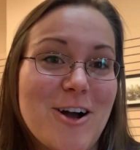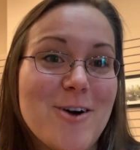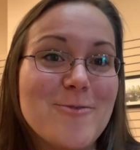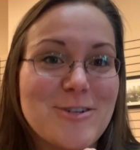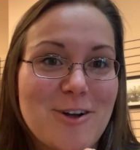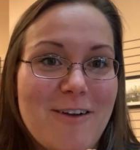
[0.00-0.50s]

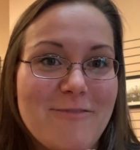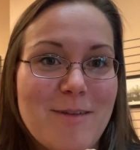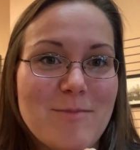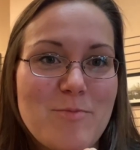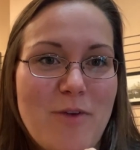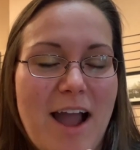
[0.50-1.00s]
with Shaw
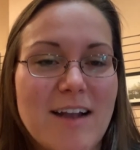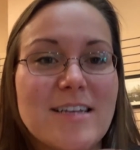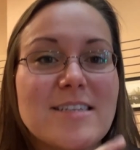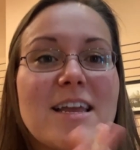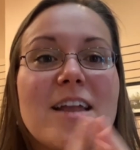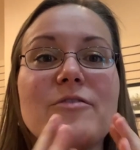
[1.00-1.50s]
Family
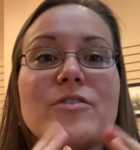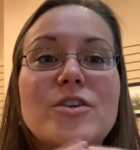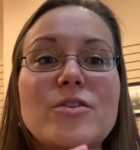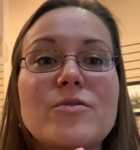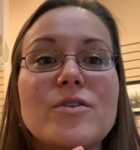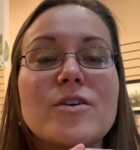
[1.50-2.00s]
Practice, and if
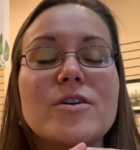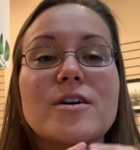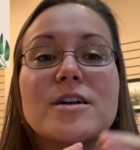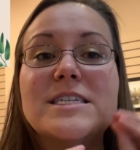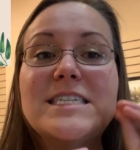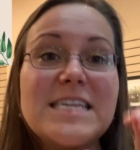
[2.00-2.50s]
you
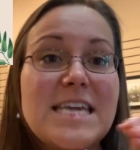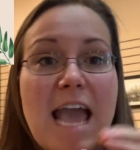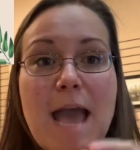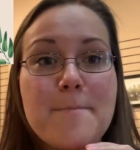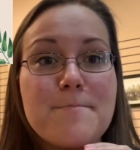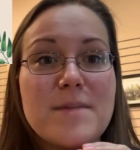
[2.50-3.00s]
could
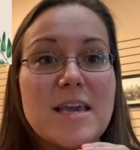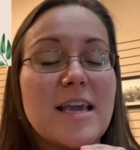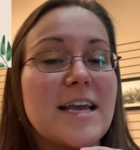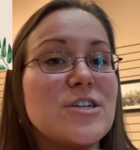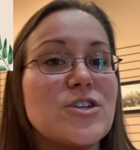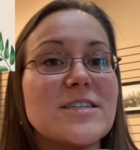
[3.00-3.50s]
DM
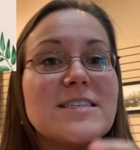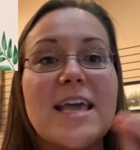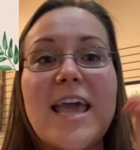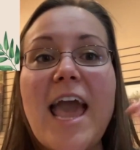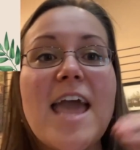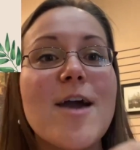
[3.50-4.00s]
me and just
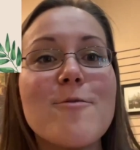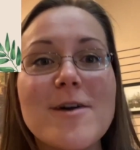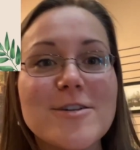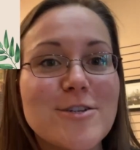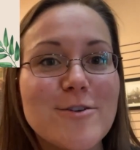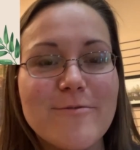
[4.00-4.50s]
say, hey, I
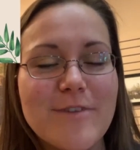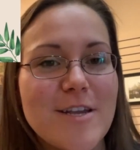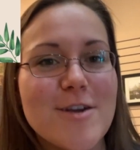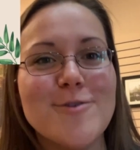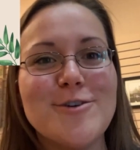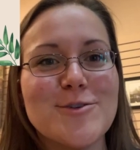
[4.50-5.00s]
watched your
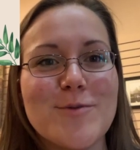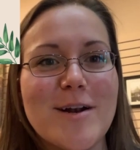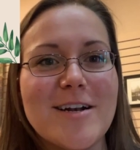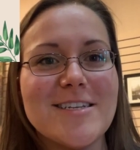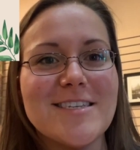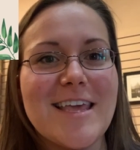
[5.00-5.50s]
video, just
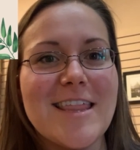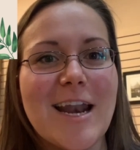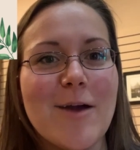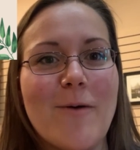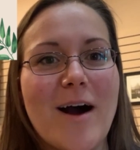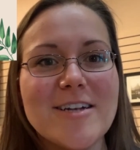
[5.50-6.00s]
wanted to say that
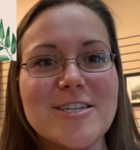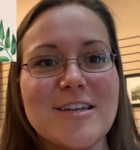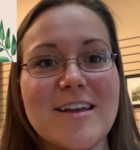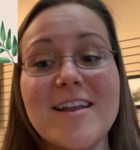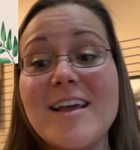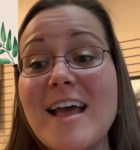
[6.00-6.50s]
I watched
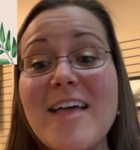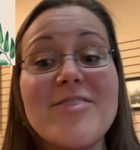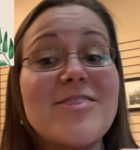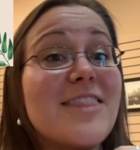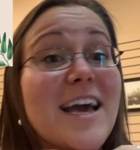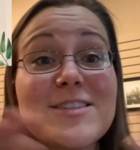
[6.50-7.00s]
it,
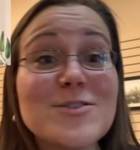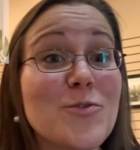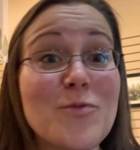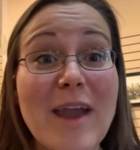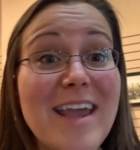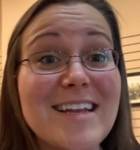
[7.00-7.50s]
that's
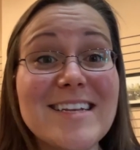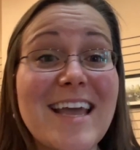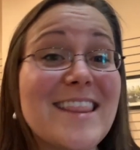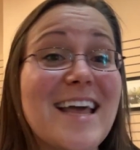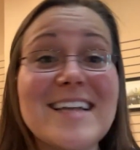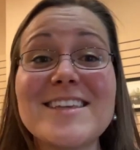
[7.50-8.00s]
great,
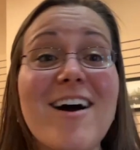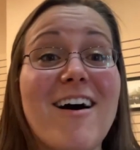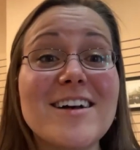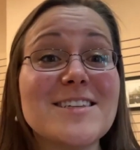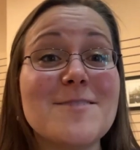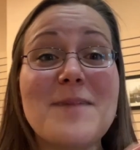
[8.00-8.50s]
and that's
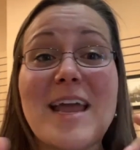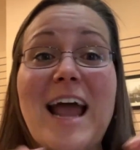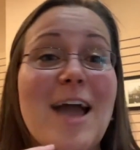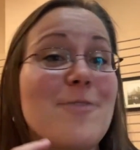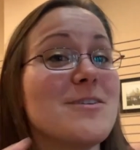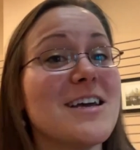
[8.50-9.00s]
awesome, and
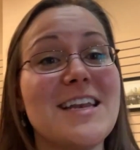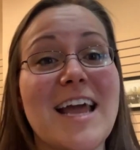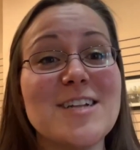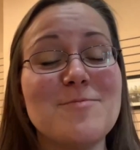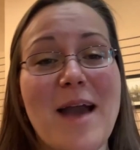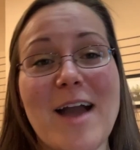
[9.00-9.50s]
I will
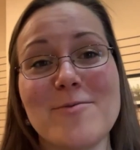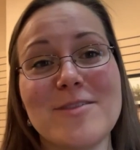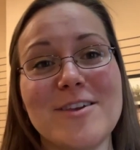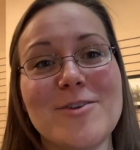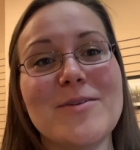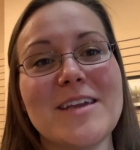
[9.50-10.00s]
connect back
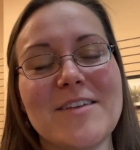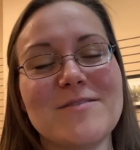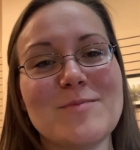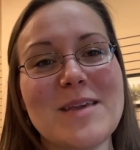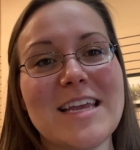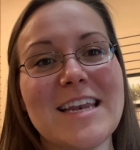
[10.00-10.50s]
with you. It
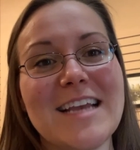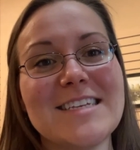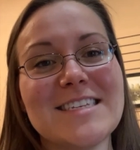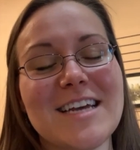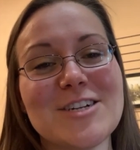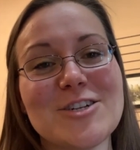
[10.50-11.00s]
gives me a
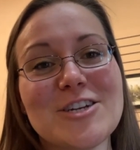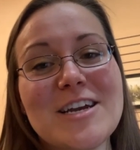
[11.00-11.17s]
nice touch